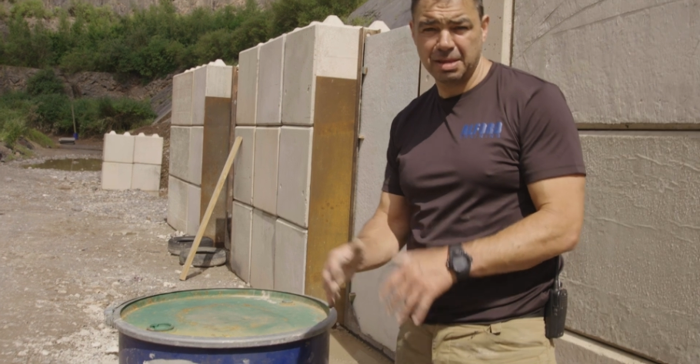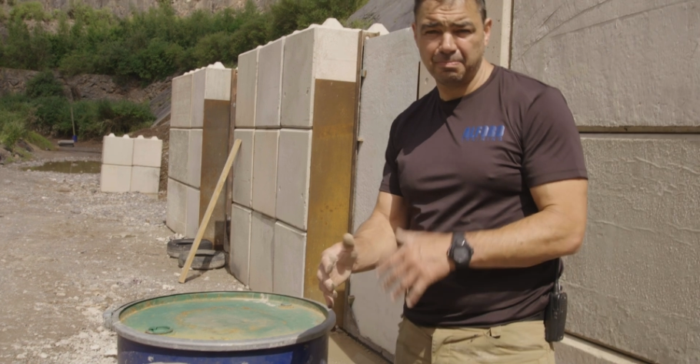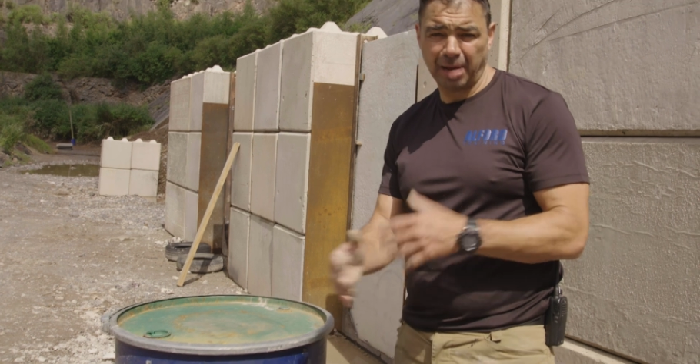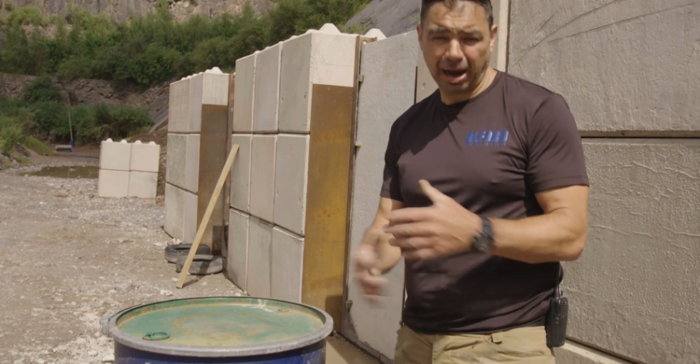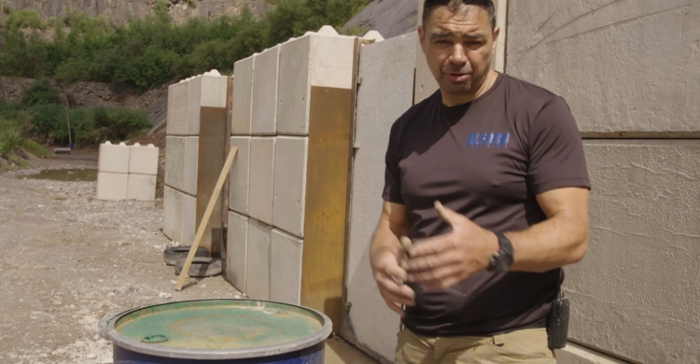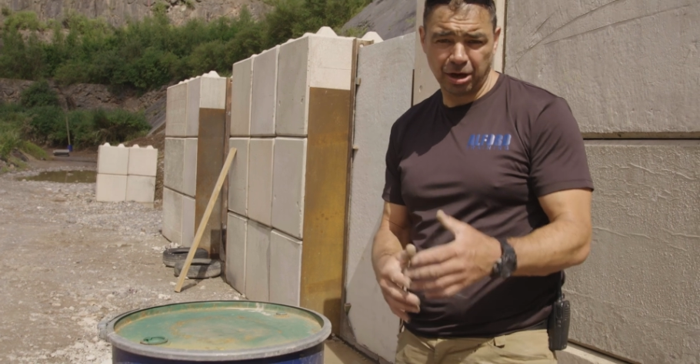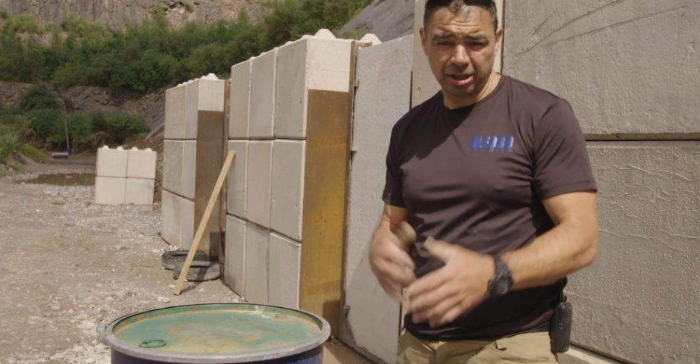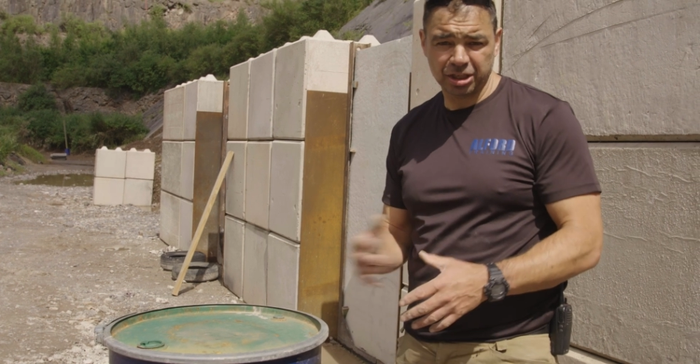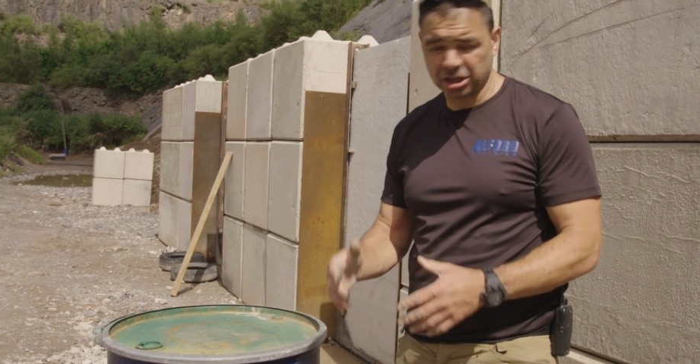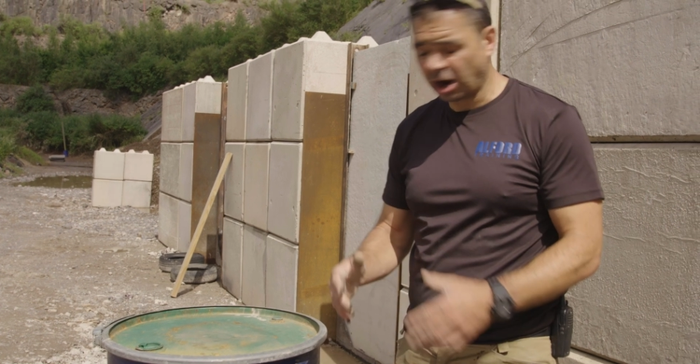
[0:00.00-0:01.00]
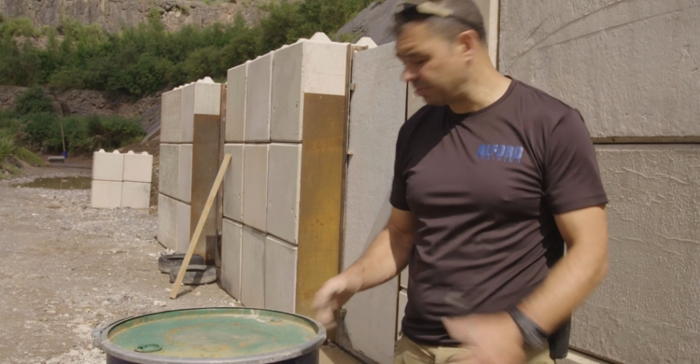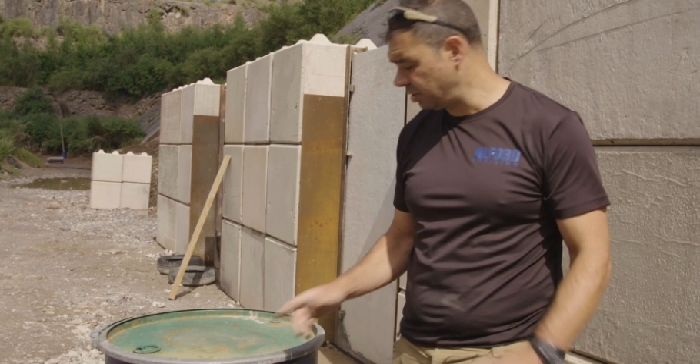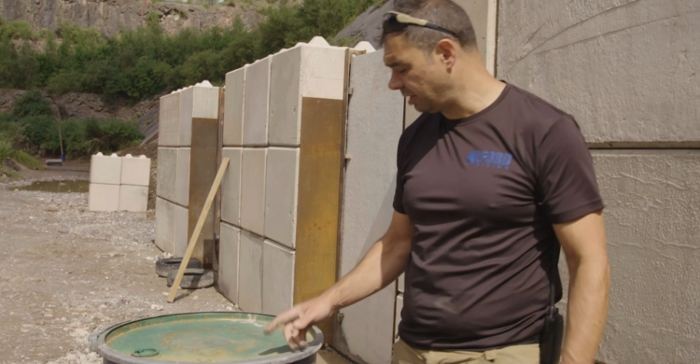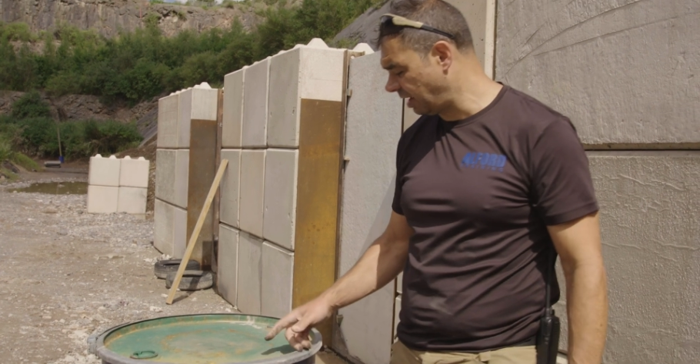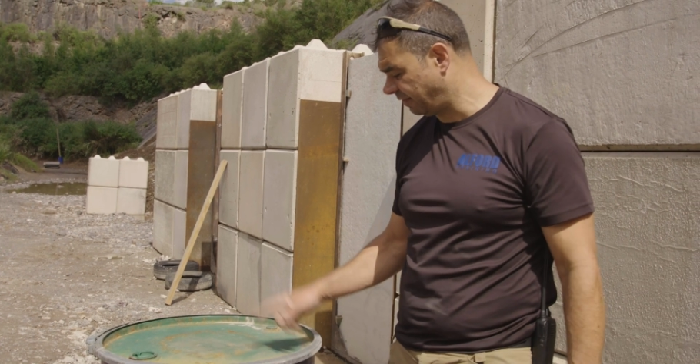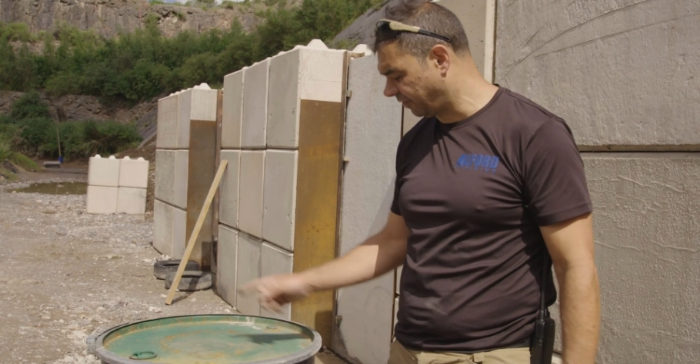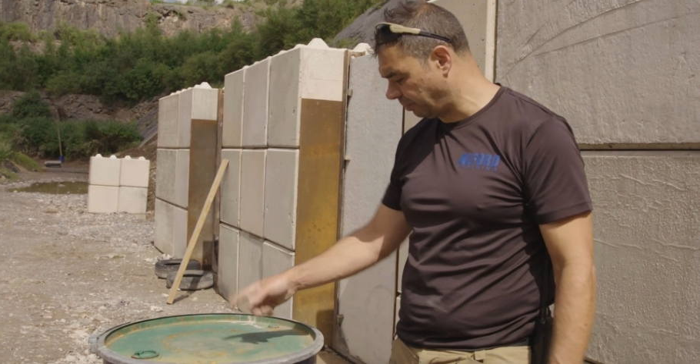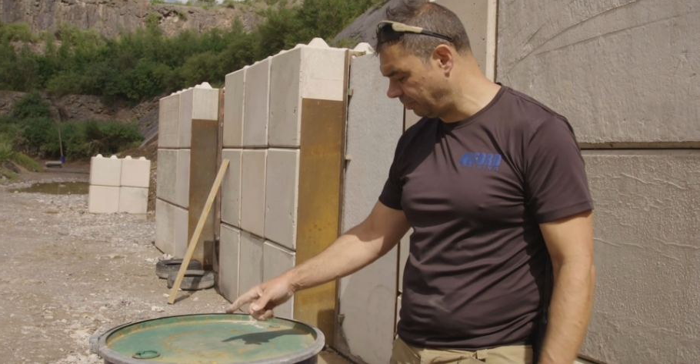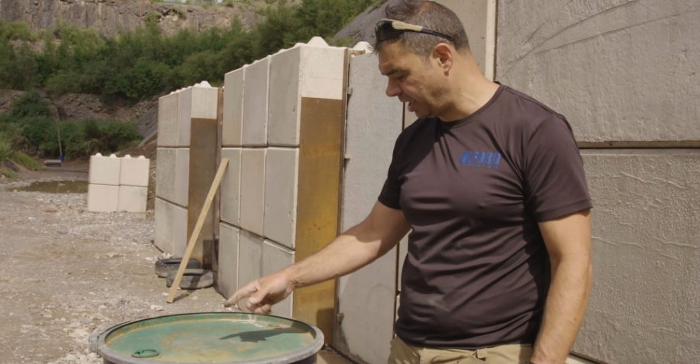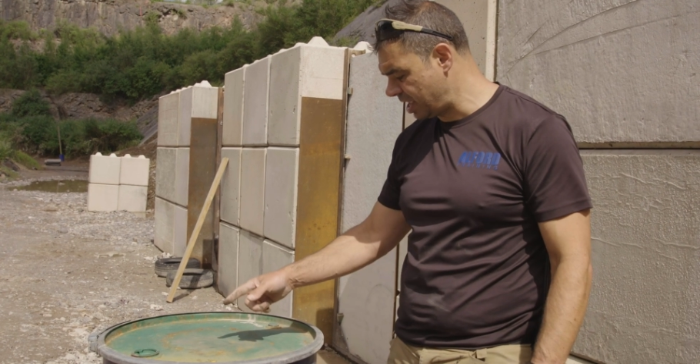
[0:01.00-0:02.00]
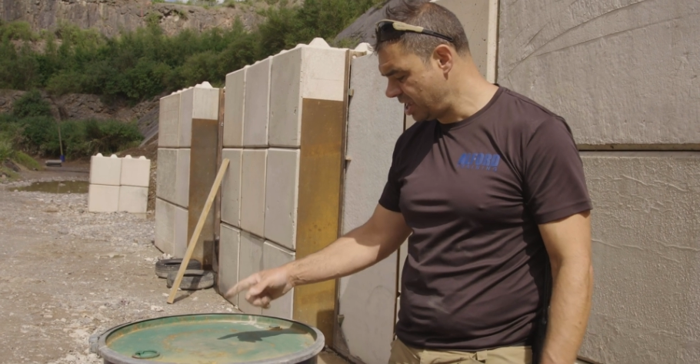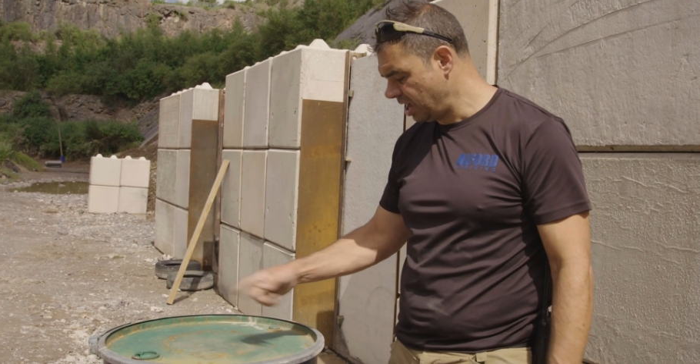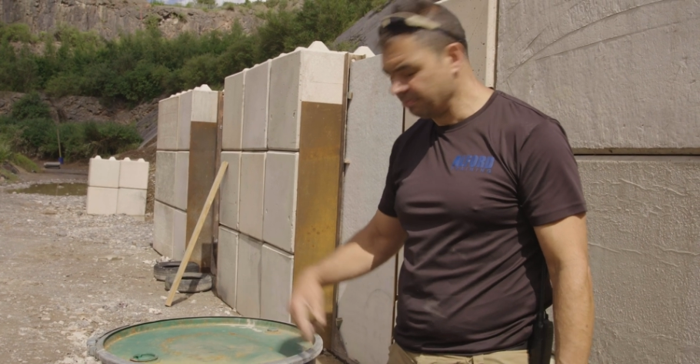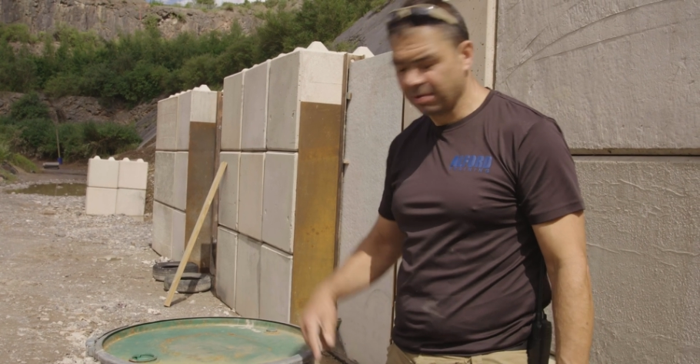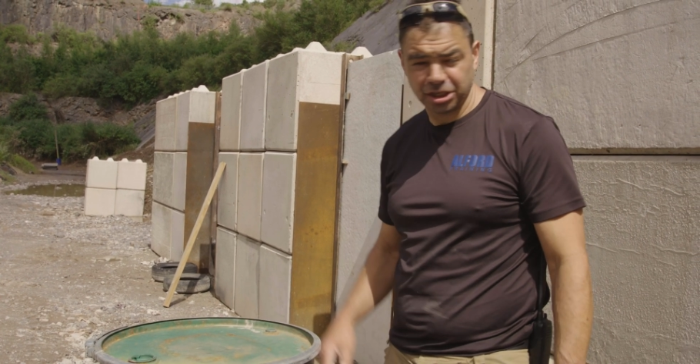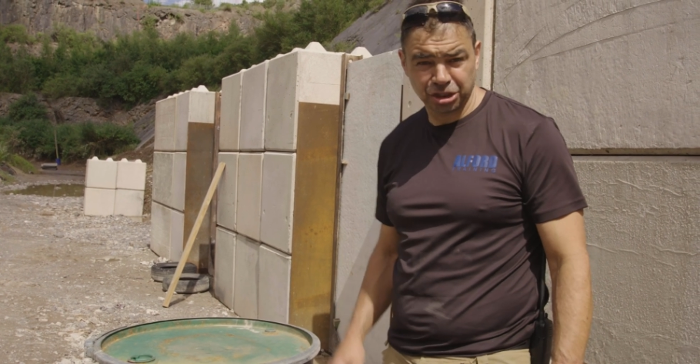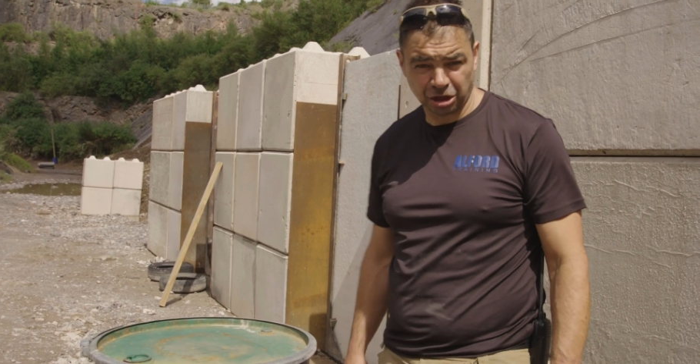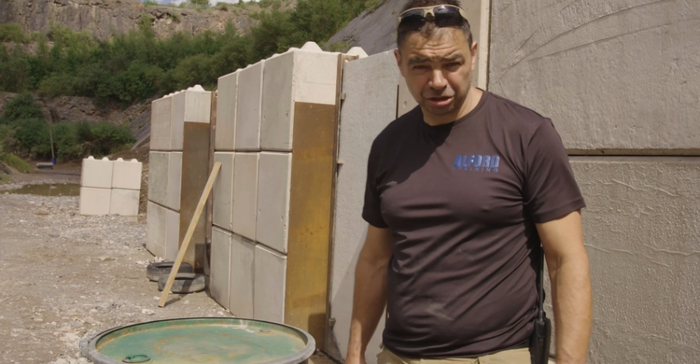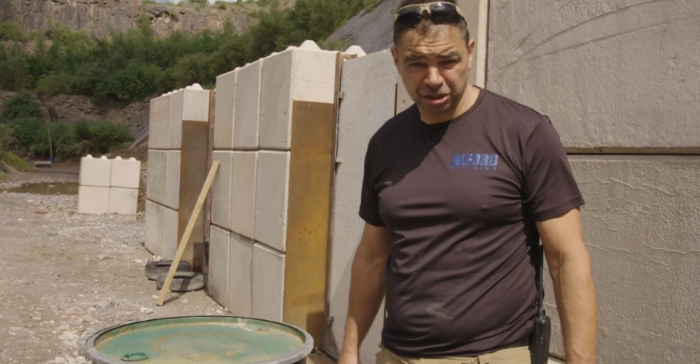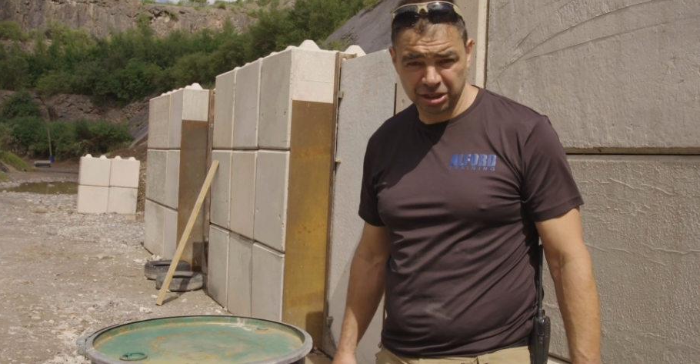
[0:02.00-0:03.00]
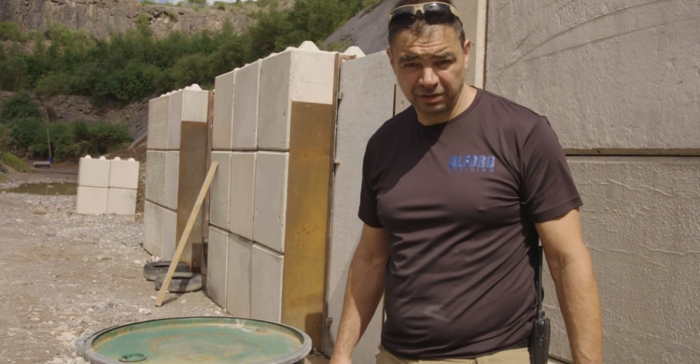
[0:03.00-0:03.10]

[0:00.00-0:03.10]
the power and the time unit from the main charge of the